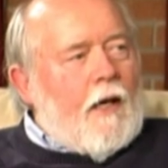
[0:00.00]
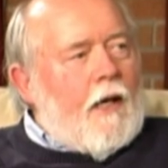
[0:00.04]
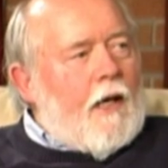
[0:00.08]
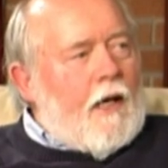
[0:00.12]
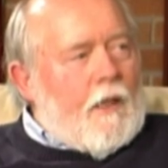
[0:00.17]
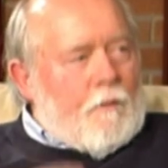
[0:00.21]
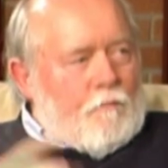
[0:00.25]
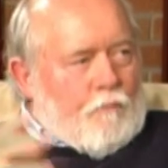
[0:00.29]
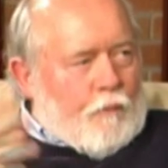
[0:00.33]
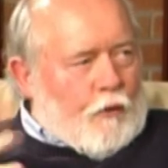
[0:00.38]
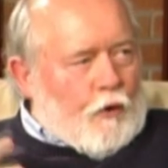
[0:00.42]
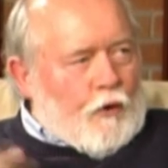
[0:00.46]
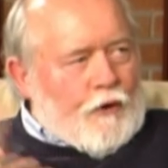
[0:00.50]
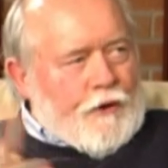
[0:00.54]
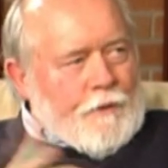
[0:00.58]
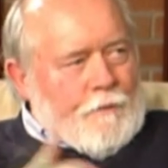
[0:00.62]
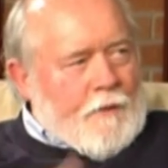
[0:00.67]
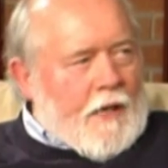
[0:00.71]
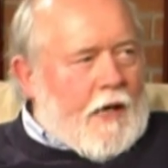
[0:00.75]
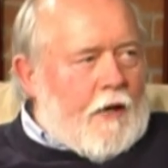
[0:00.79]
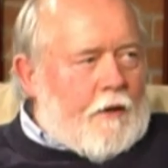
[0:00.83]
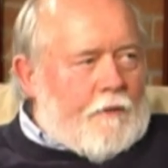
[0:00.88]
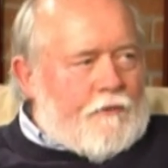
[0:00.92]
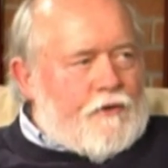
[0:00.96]
and pulled them
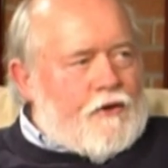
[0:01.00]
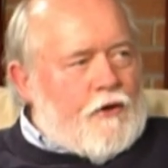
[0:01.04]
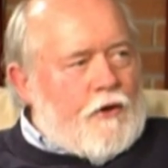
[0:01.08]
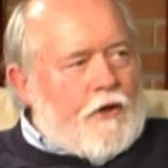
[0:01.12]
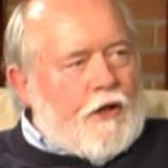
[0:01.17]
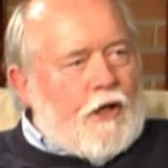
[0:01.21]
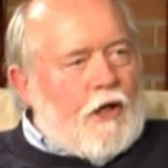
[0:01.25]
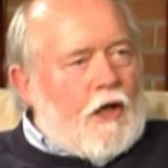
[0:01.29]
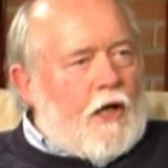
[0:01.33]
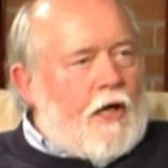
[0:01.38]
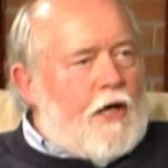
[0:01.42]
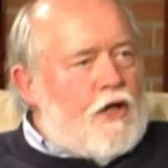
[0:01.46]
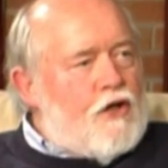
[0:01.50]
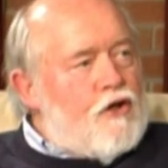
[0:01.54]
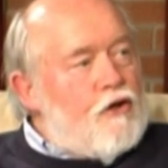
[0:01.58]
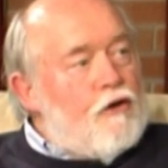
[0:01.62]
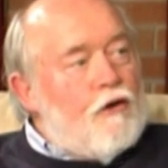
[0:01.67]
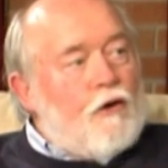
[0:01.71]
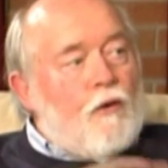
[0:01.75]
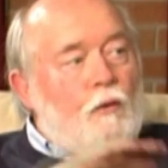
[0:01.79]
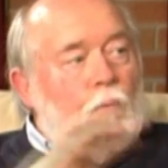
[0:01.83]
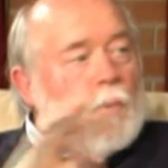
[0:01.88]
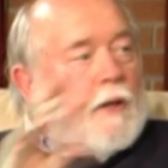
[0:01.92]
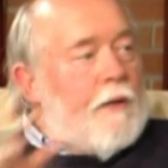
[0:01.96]
out of circulation
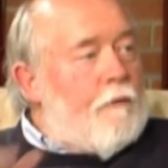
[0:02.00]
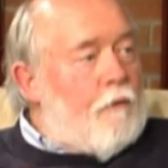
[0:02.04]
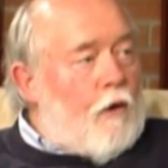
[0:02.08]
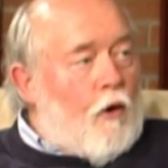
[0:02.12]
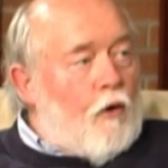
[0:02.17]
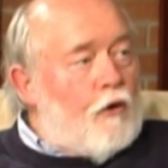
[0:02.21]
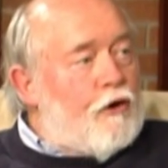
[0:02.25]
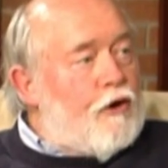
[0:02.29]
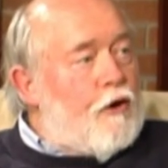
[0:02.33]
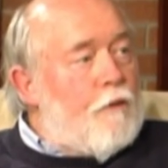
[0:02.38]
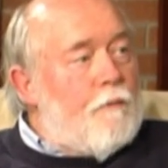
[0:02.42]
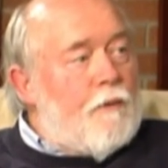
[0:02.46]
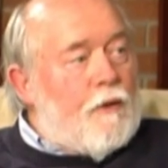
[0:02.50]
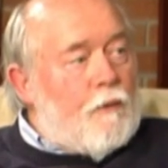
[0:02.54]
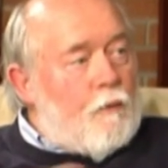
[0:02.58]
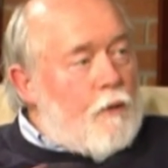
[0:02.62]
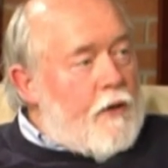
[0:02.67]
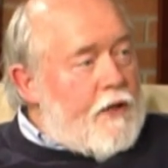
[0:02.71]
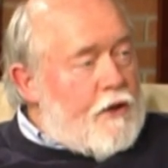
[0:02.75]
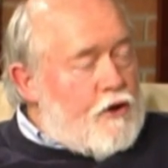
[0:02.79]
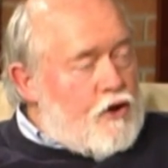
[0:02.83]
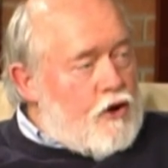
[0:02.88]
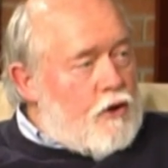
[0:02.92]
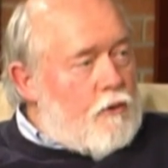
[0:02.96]
and rewrote them and
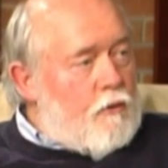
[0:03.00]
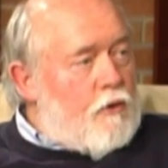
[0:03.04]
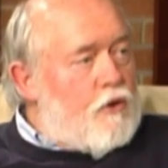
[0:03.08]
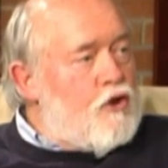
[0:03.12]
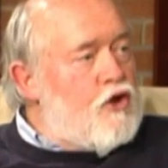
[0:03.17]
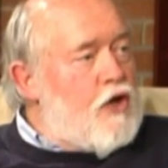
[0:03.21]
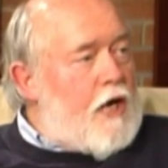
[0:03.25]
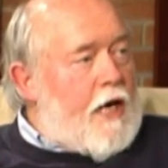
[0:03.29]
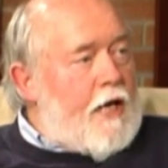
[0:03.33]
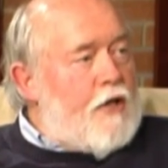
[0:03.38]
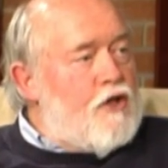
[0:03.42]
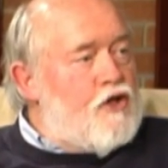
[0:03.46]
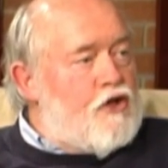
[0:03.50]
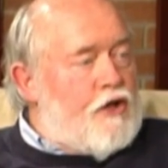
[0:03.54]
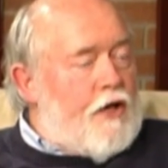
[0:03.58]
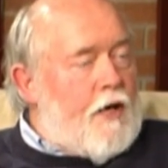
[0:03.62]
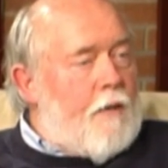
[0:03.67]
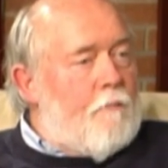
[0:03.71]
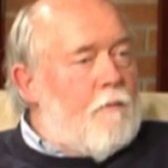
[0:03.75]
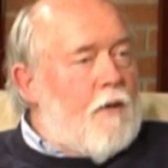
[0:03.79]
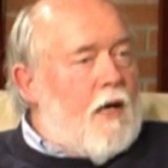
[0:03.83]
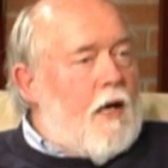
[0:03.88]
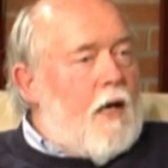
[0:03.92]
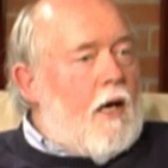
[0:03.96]
re- changed
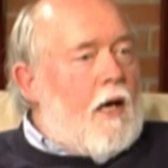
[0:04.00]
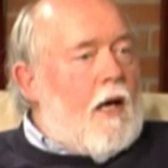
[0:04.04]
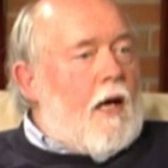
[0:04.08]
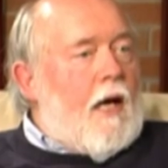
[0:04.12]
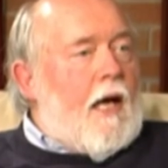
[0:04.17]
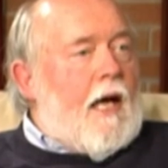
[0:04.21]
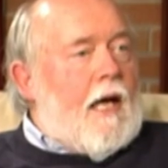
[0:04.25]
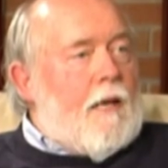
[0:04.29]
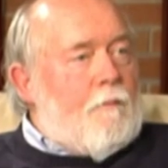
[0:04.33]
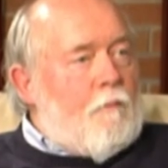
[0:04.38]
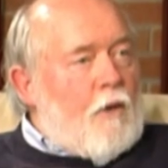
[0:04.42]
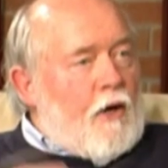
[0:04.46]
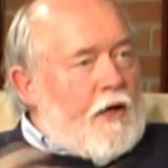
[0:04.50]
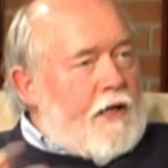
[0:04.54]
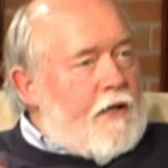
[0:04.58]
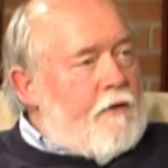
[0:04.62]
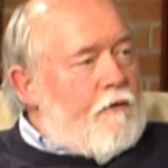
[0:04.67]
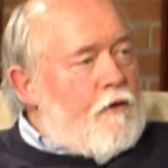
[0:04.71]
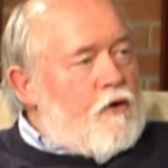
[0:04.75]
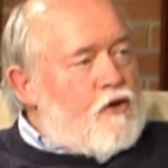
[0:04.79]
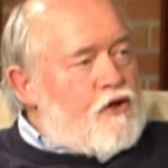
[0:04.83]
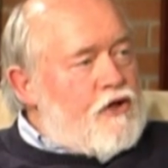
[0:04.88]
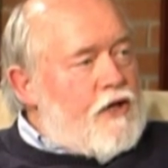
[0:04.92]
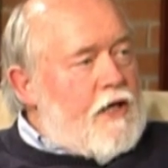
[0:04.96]
them and many of
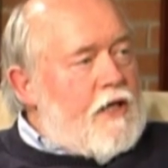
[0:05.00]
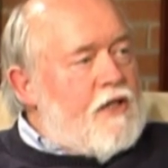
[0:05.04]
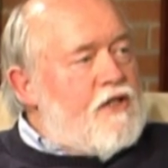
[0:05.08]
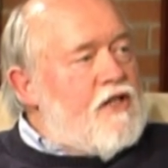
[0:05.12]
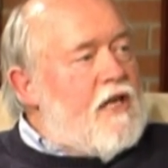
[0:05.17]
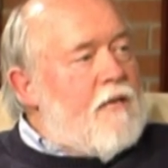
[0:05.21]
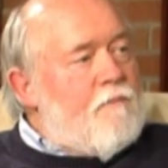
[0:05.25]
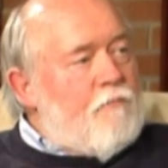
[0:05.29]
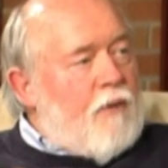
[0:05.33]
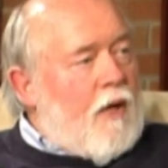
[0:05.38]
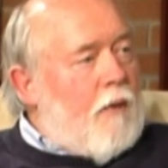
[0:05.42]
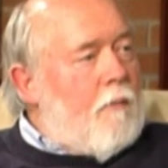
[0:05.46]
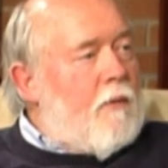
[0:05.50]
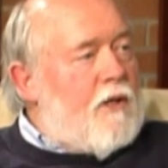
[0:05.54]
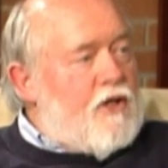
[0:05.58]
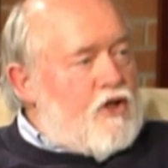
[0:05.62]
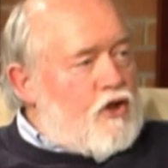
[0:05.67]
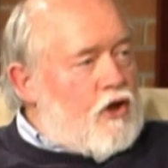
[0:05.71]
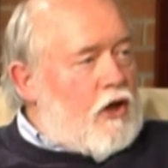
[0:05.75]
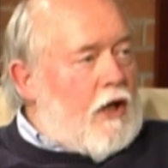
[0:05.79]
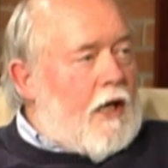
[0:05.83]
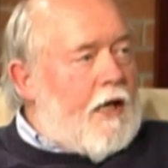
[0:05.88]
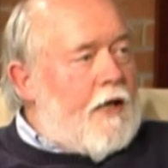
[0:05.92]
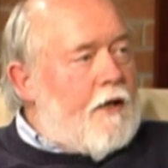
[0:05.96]
those things he
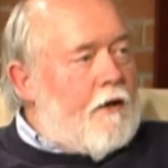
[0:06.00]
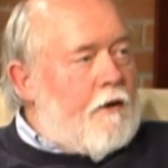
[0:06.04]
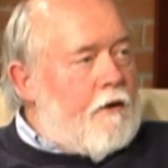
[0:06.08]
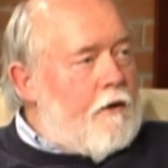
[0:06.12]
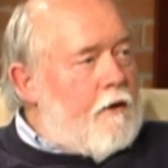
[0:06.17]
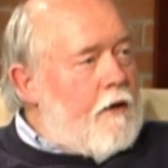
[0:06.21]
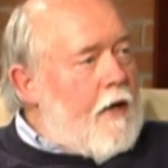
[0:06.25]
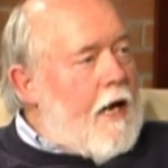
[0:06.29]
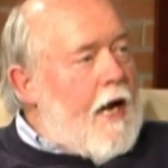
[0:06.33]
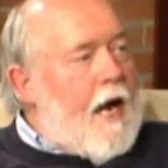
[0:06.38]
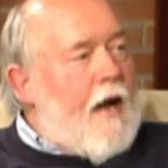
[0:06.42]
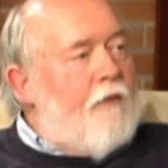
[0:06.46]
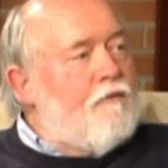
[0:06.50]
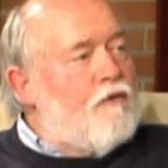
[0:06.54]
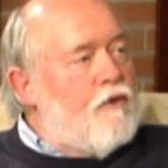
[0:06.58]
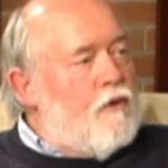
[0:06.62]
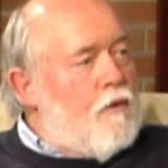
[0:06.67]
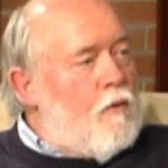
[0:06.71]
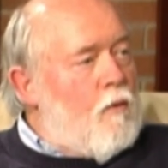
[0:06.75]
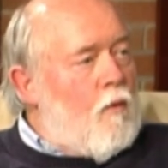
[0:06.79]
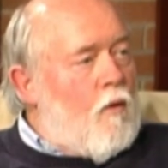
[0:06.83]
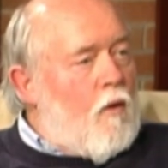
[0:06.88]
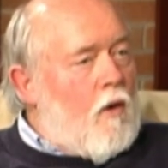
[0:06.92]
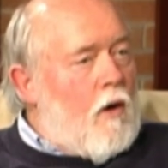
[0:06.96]
published later, after
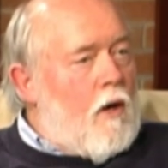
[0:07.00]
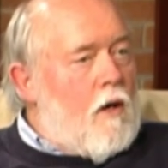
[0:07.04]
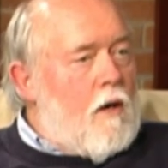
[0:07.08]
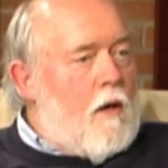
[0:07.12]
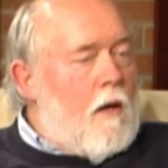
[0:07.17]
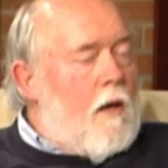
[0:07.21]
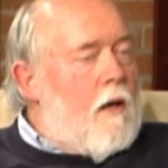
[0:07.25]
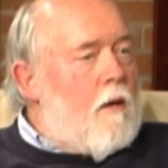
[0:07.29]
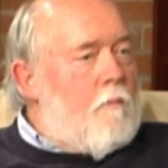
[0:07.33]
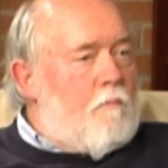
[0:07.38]
the war,